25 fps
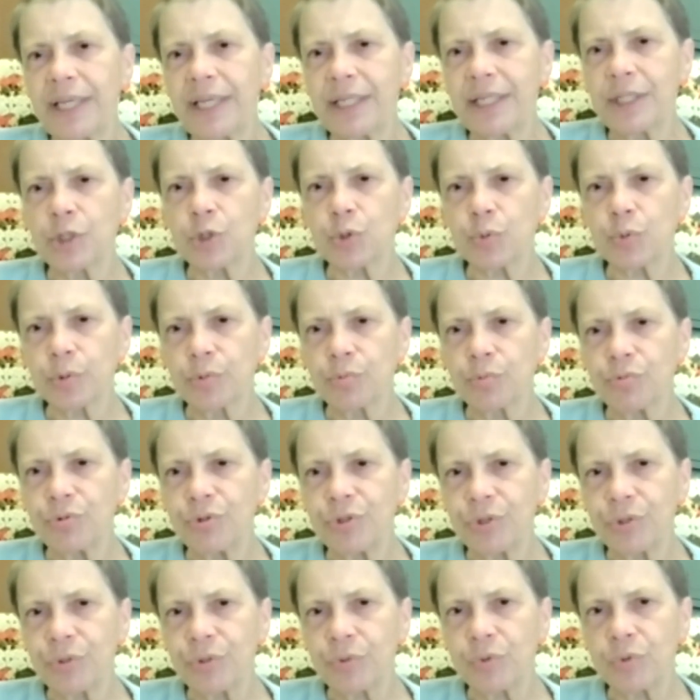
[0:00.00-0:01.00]

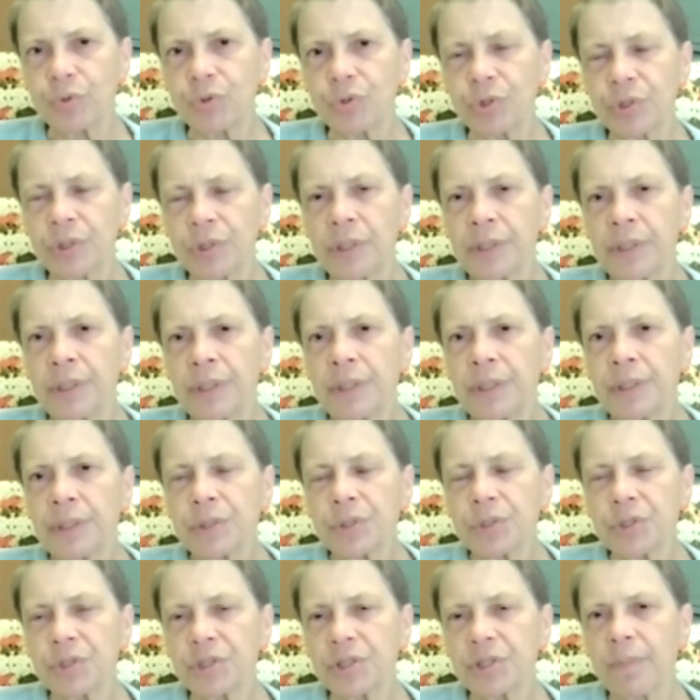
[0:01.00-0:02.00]
introduce
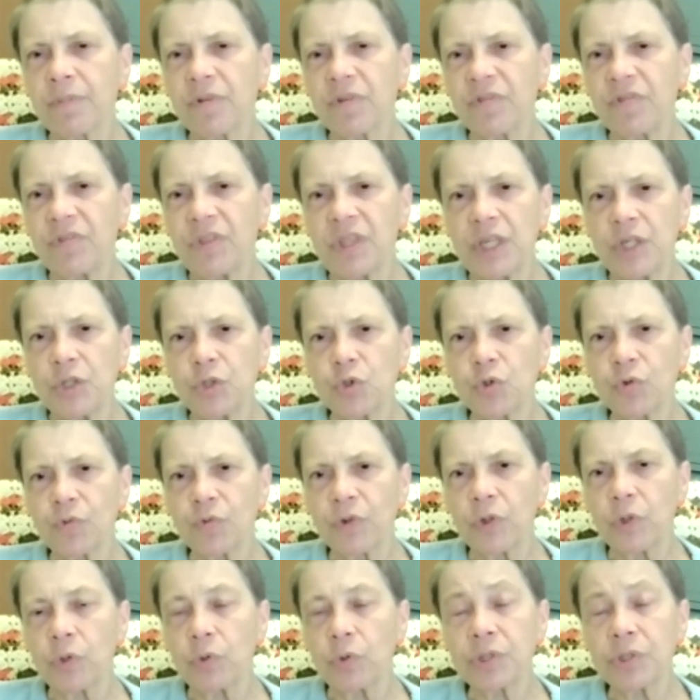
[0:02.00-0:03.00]
some of these
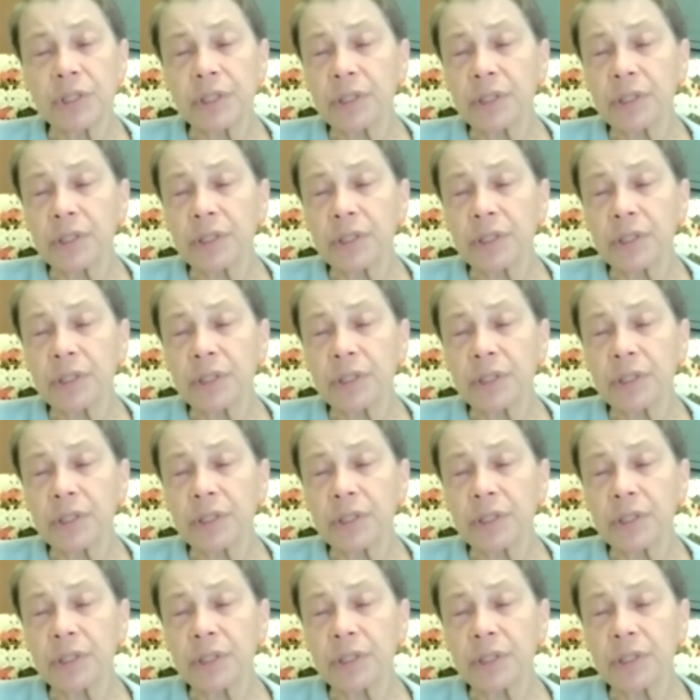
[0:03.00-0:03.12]
foods.